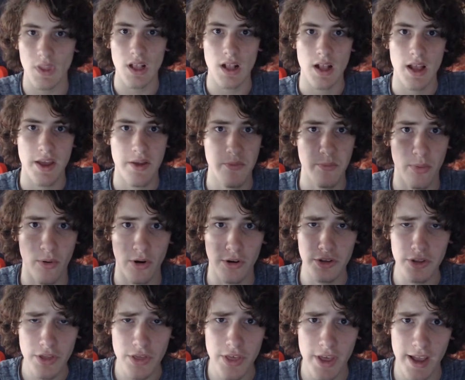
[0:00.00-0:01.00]

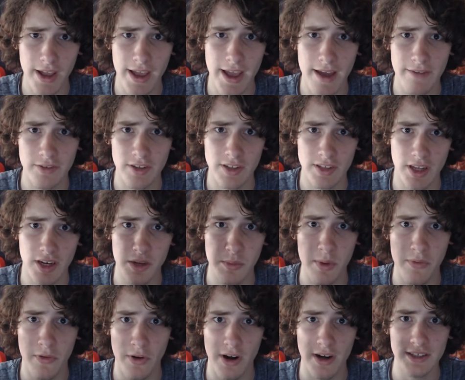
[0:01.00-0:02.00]
Important thing I have to tell you
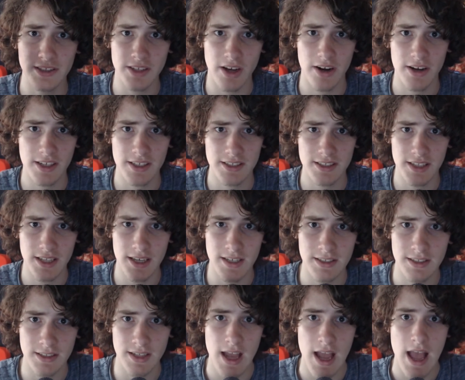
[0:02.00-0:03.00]
before I start this
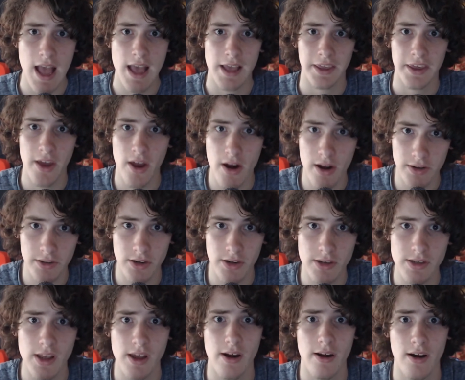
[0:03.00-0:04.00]
list:
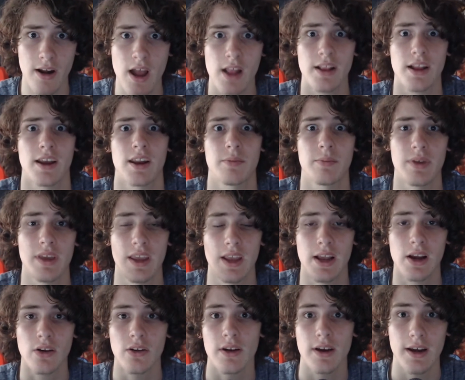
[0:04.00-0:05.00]
characters that are not gonna be
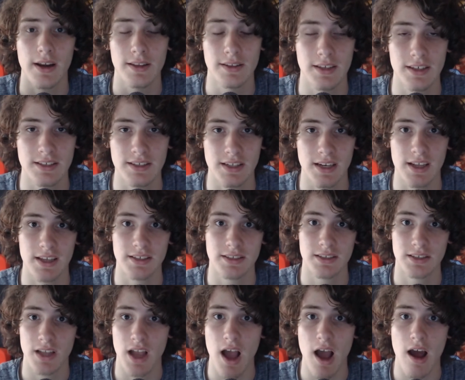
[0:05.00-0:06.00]
included in this
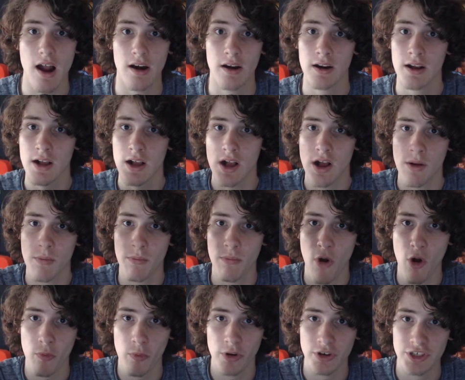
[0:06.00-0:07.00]
list are
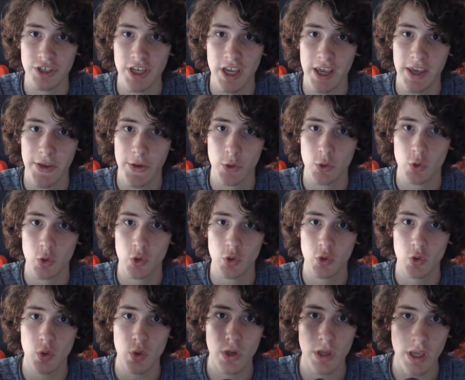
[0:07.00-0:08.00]
Momoshiki
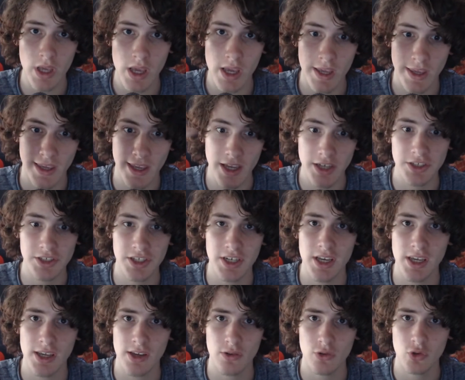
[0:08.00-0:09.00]
Otsutsuki,
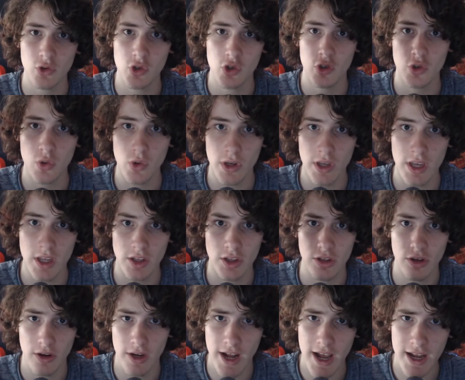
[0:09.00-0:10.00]
Kinshiki Otsutsuki,
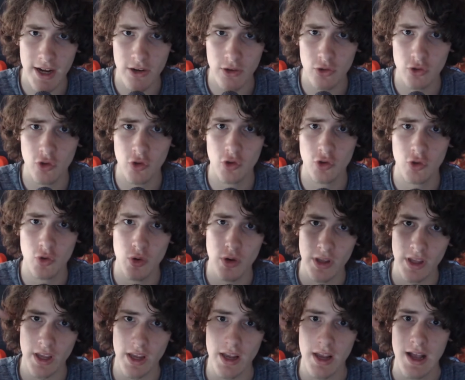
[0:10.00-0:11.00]
Toneri
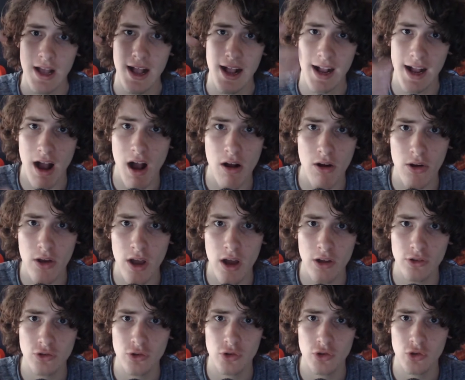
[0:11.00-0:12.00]
Otsutsuki, Kaguya
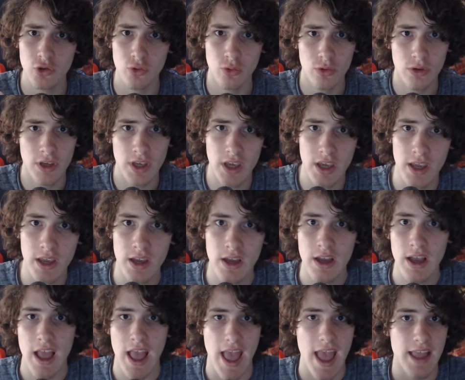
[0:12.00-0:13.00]
Otsutsuki,
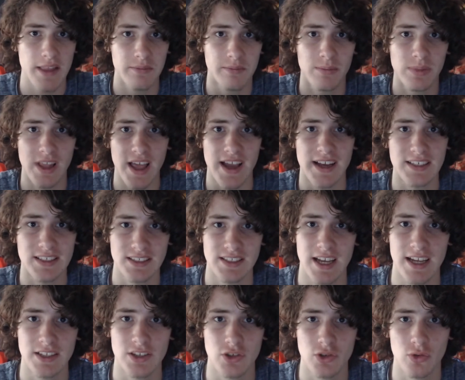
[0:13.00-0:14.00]
and Black
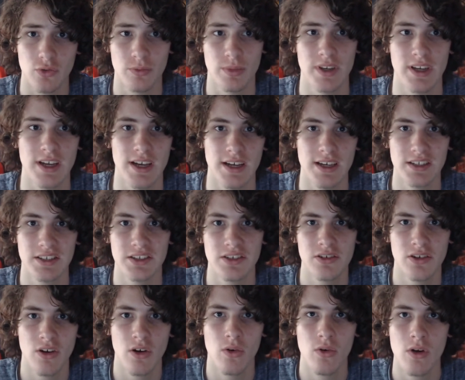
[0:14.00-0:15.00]
Zetsu, because you
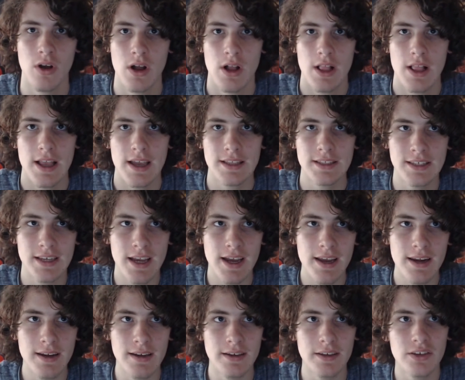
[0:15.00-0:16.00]
know, it's
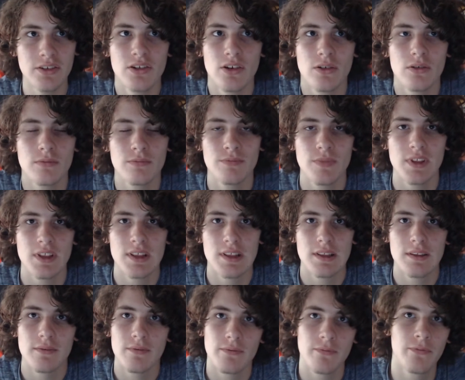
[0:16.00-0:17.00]
kinda, you know,
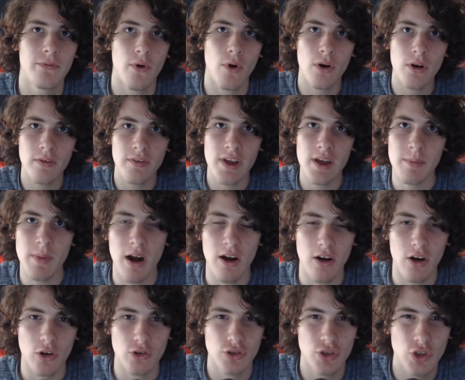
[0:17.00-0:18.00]
4 of them are
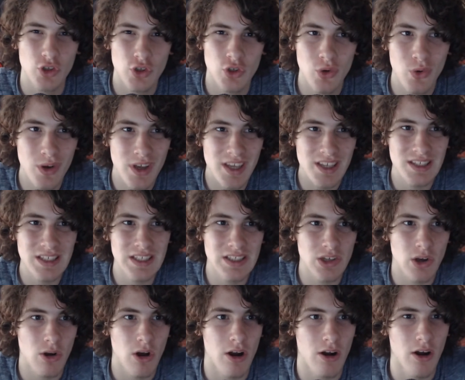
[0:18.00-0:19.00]
Otsutsukis,
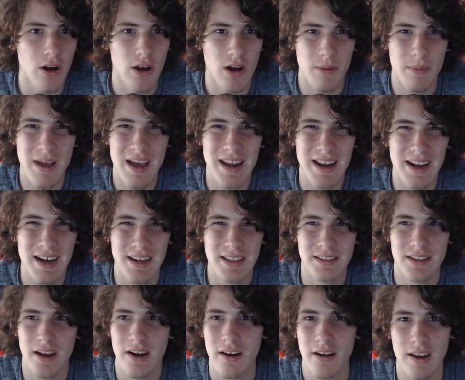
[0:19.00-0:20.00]
so automatically
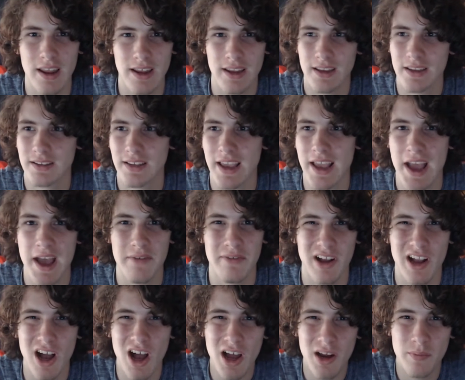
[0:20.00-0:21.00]
they're like, they have
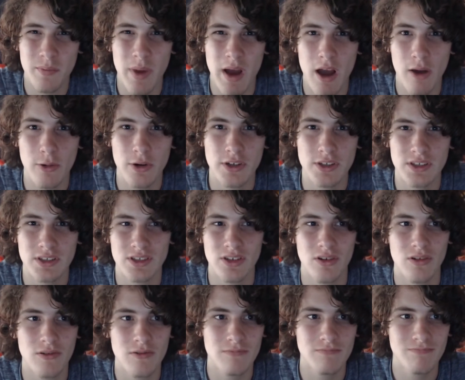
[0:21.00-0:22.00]
god powers,
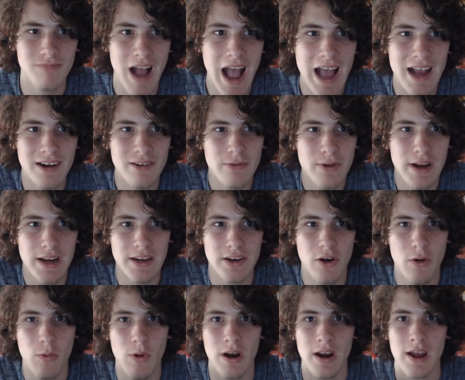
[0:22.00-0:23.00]
so I really
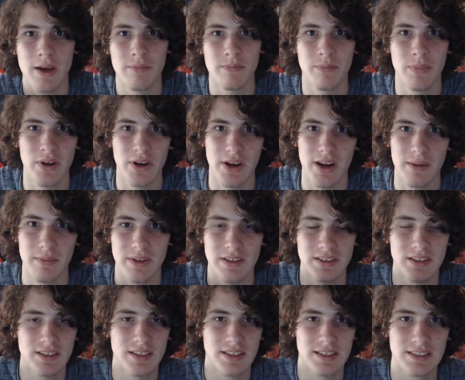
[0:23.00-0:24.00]
don't wanna put them
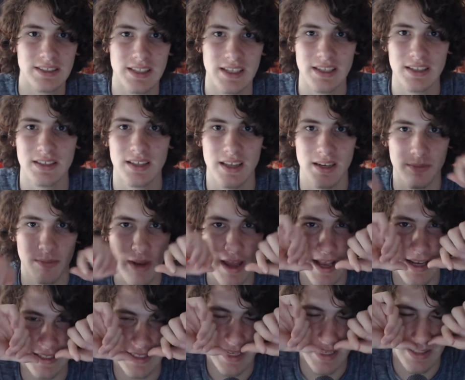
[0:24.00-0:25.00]
into this list. And
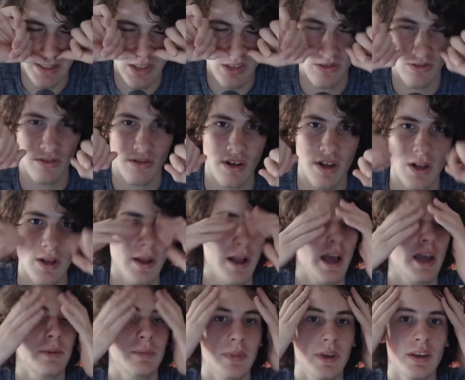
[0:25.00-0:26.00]
Black Zetsu,
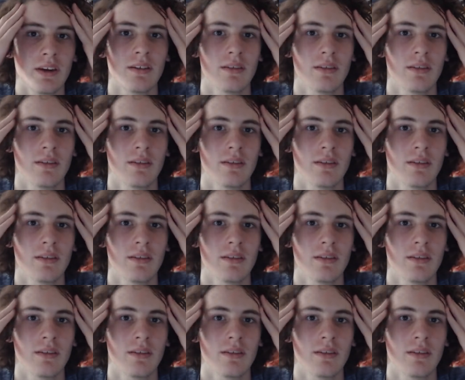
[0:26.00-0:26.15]
I mean,